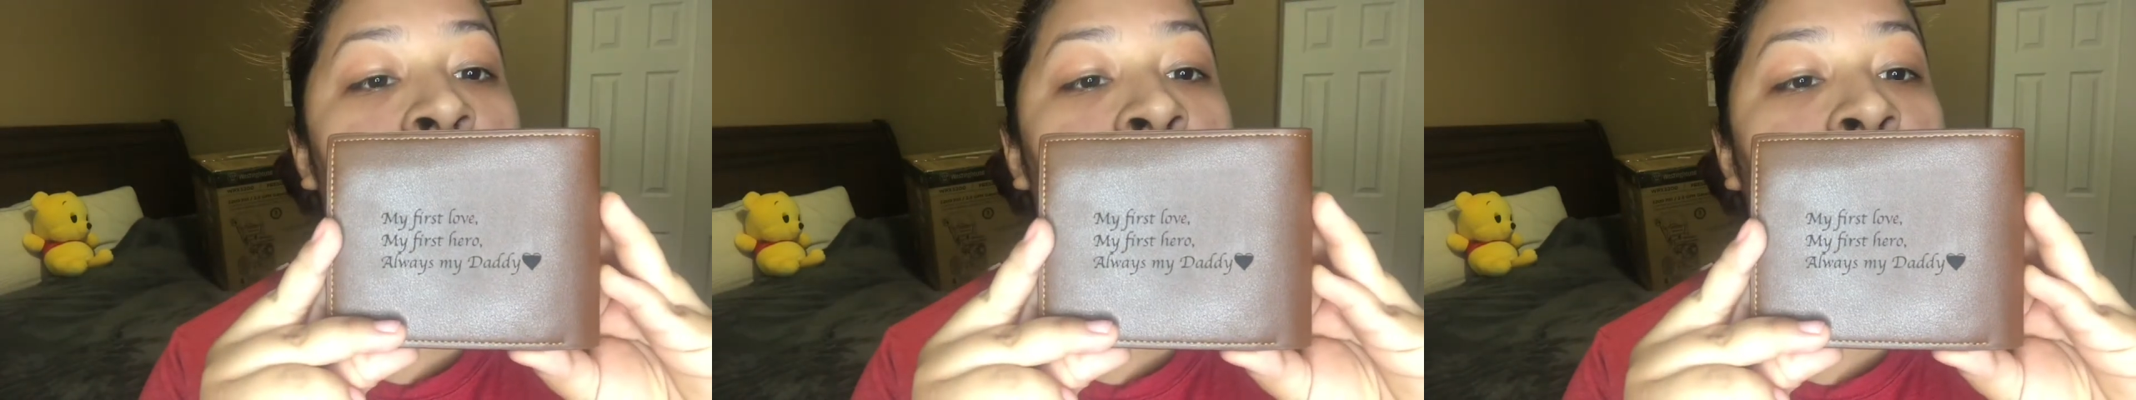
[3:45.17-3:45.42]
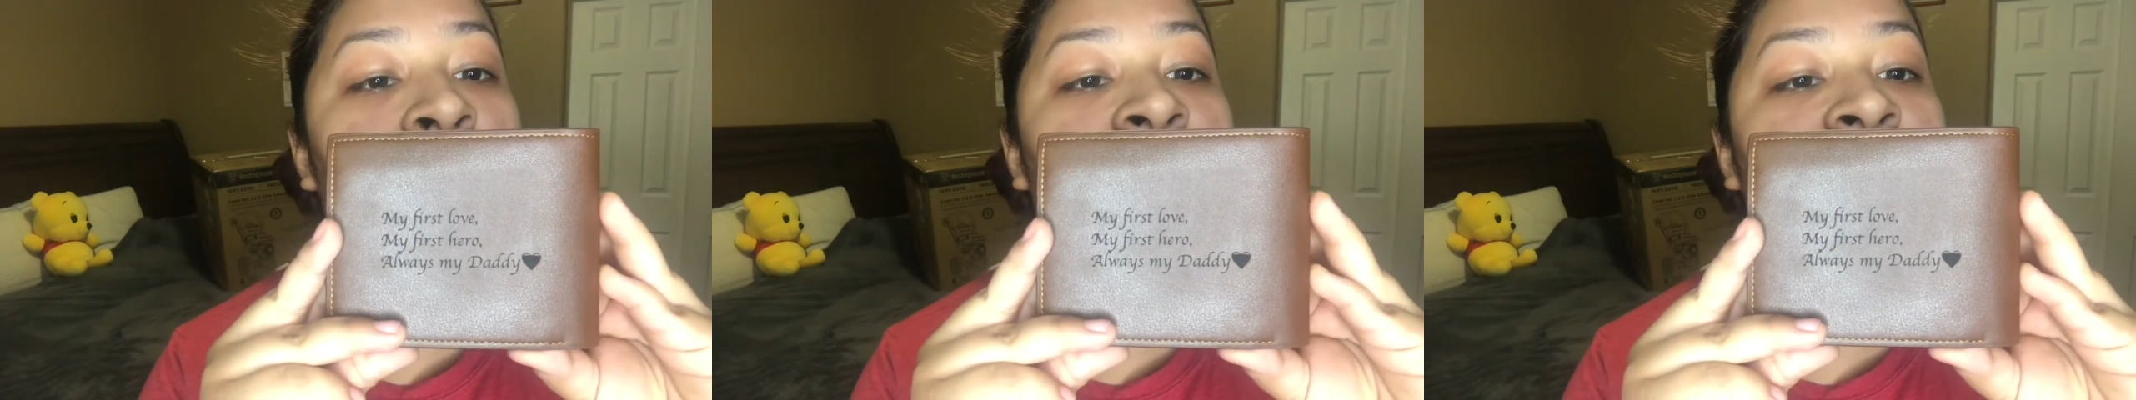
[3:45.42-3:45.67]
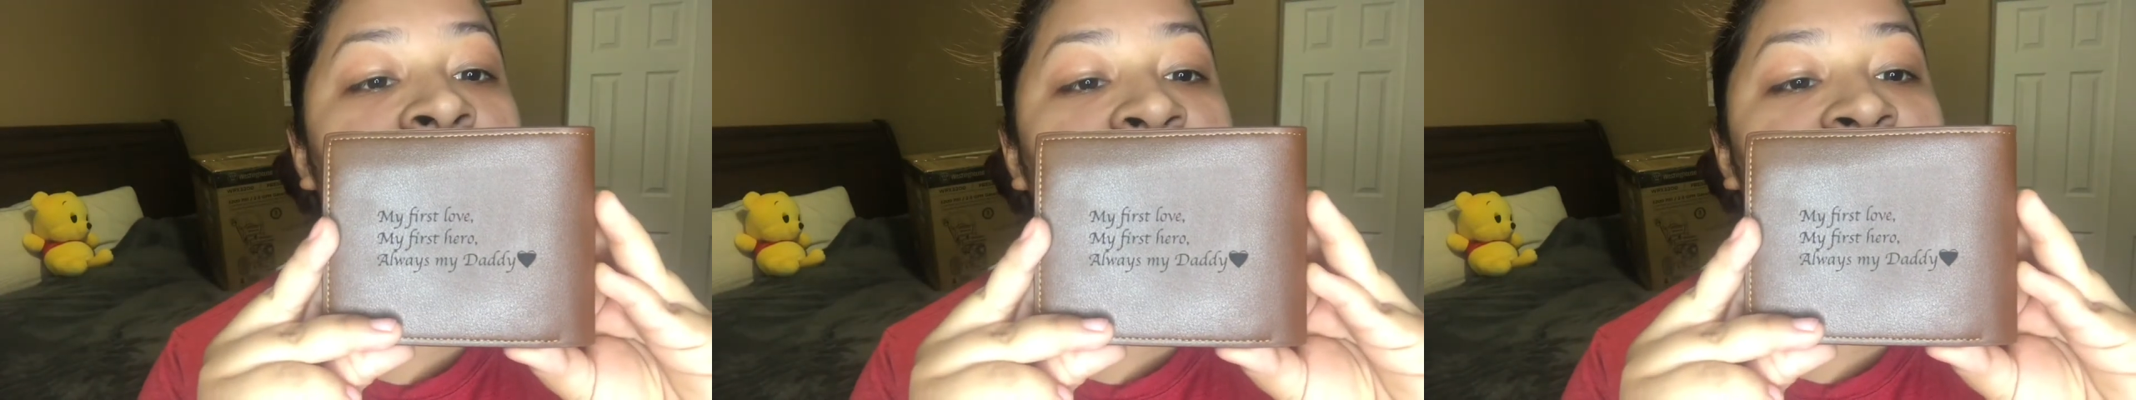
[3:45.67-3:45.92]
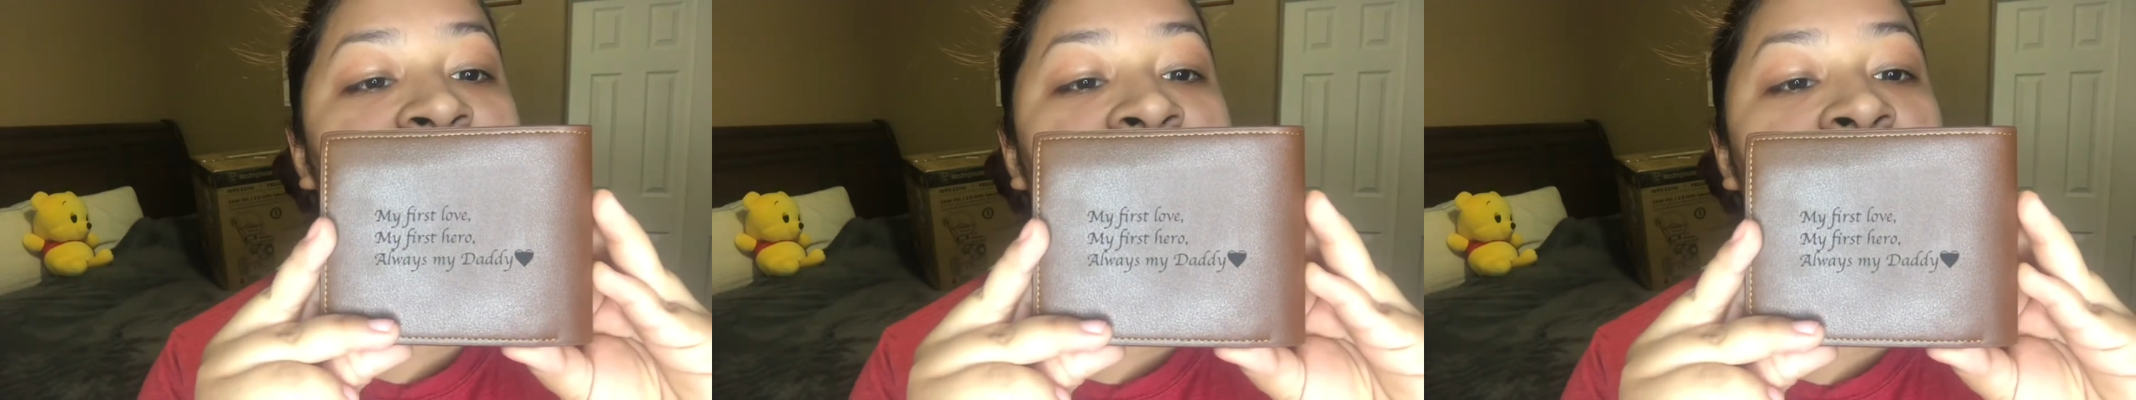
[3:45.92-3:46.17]
my
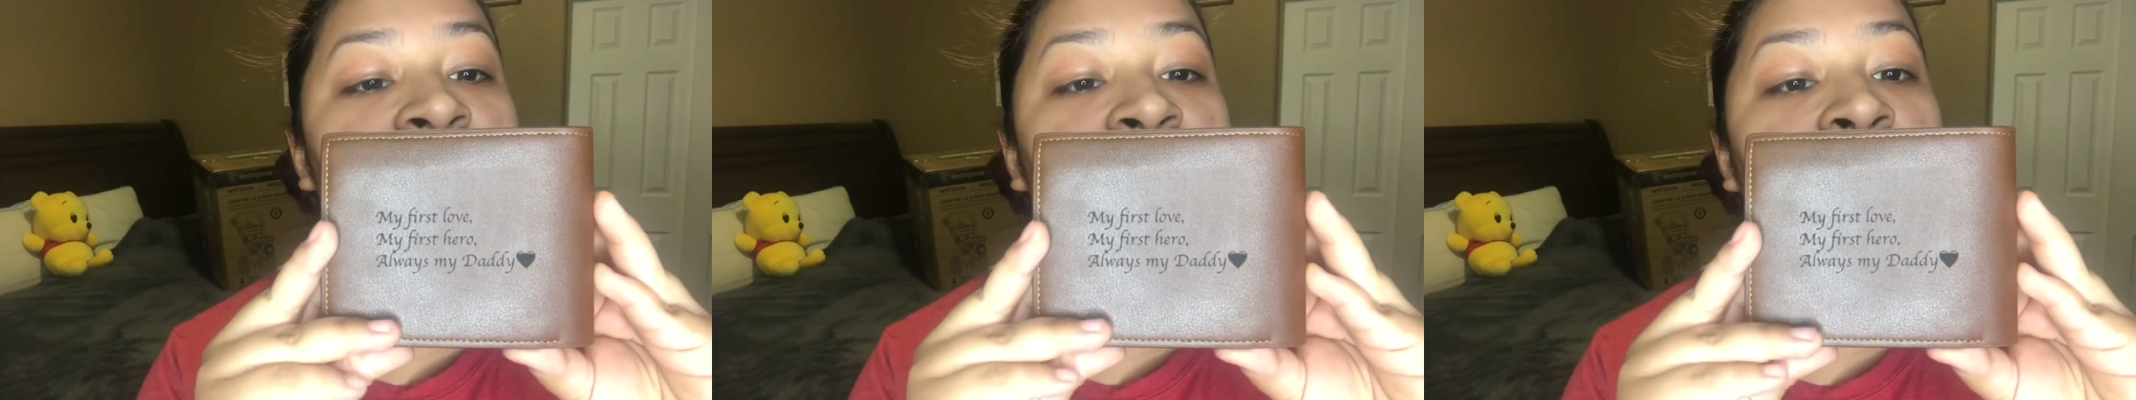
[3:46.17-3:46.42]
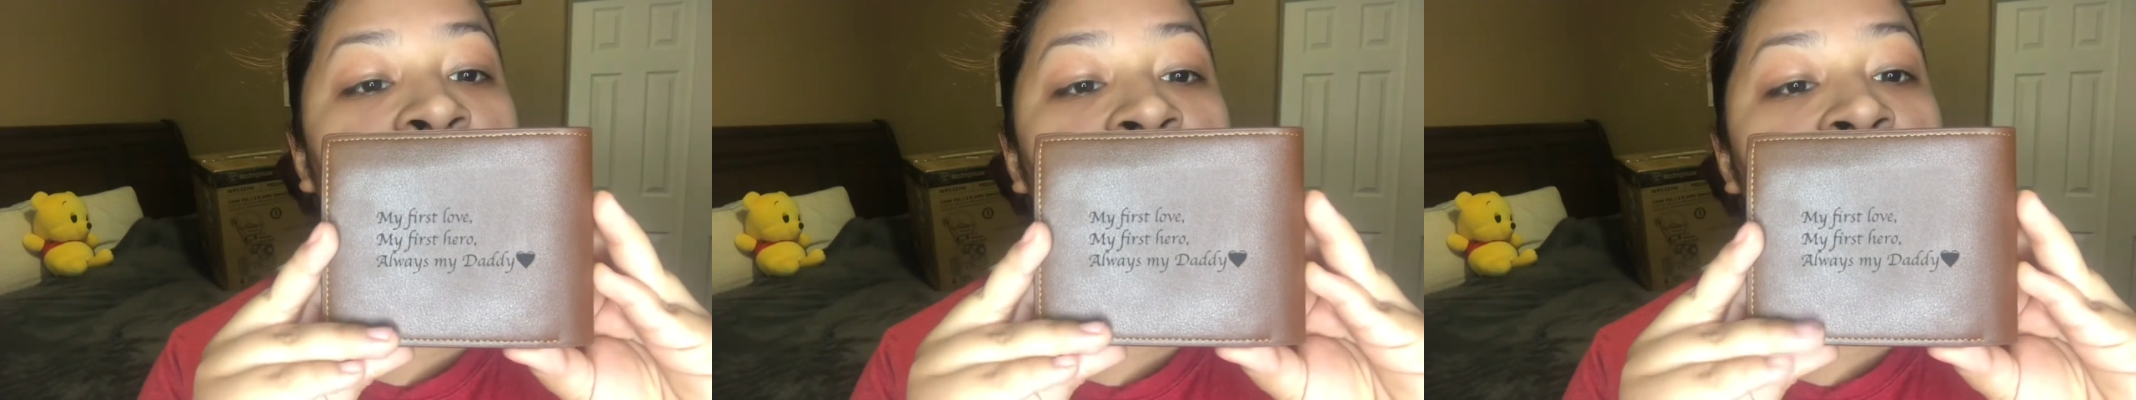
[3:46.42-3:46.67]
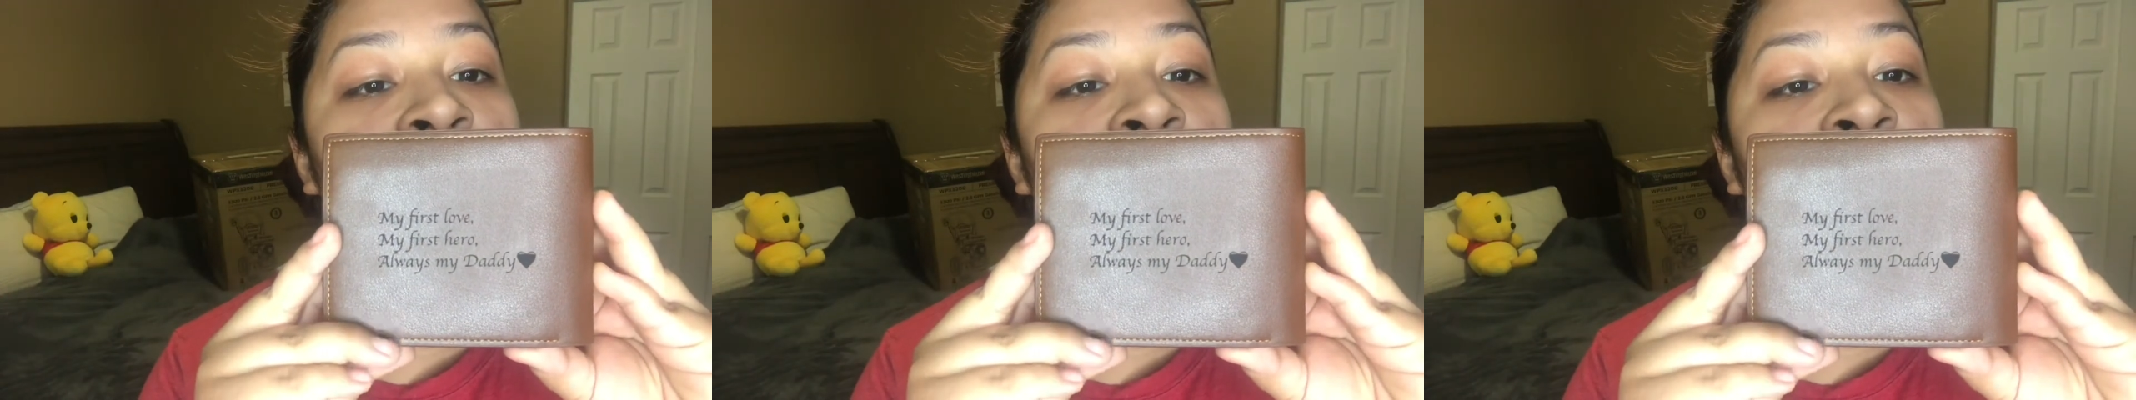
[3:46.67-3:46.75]
first hero,